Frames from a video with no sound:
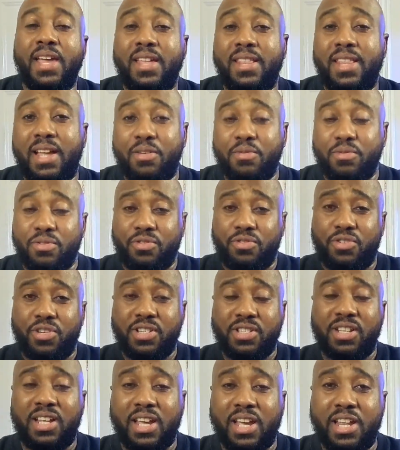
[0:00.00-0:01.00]
Now,
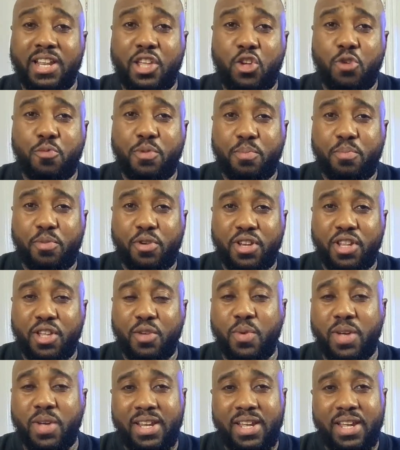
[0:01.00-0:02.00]
just like in the human body,
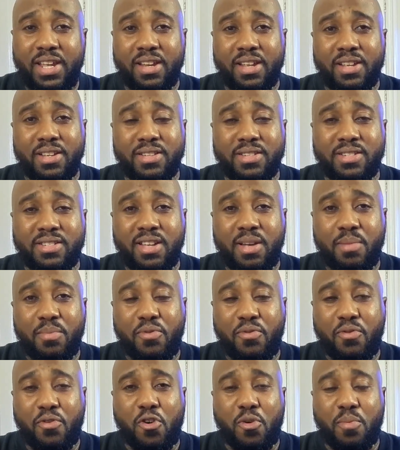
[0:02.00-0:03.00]
we need some
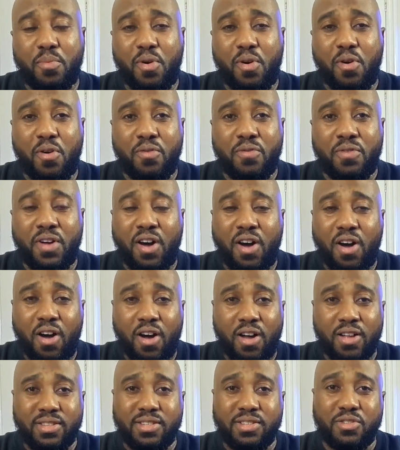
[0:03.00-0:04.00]
form of
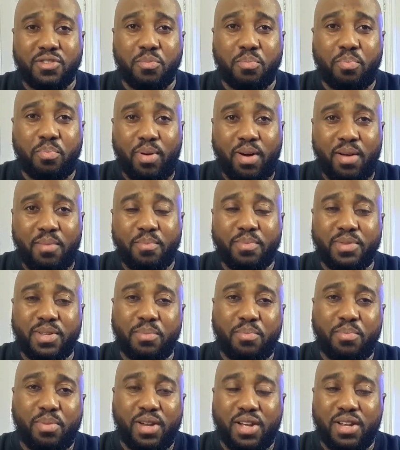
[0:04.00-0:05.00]
heart to pump the
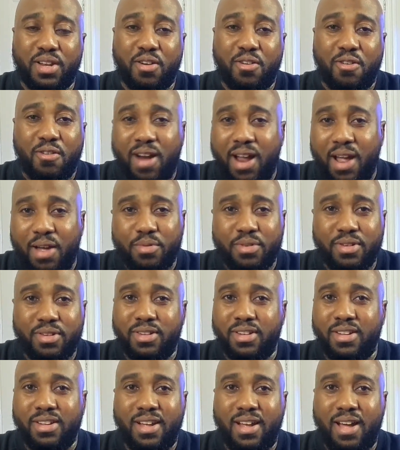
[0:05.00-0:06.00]
blood around
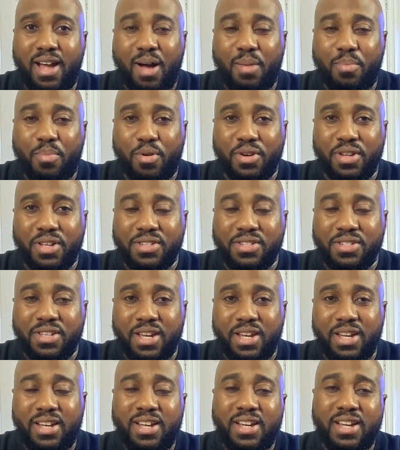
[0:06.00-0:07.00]
our bodies,
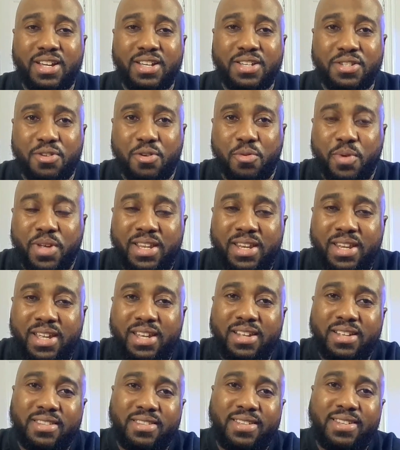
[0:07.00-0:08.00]
yeah? So we
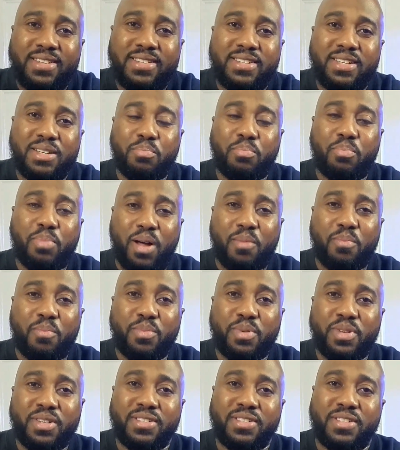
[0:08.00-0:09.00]
need a decent pump
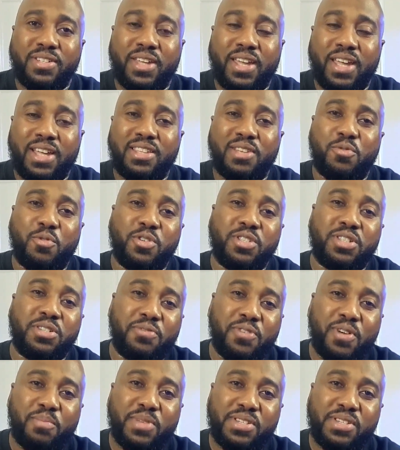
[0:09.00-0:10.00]
to get the water
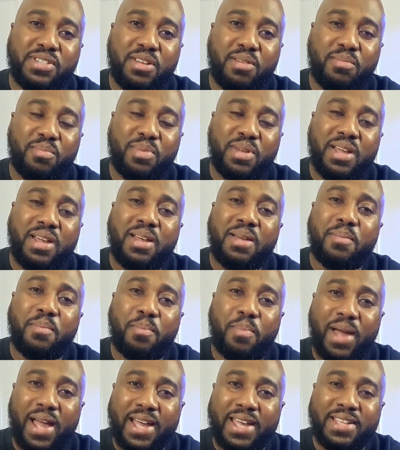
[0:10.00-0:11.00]
from the sump
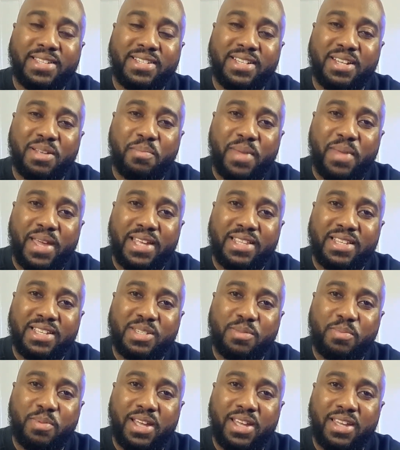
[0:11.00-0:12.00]
back into the main
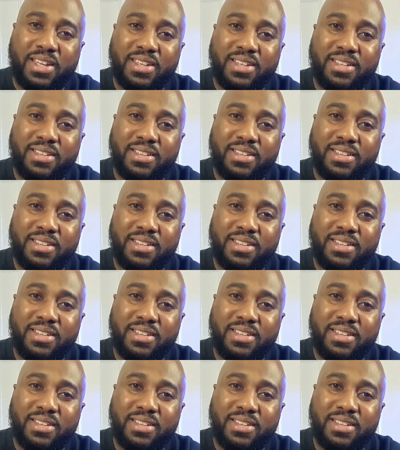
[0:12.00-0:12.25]
display.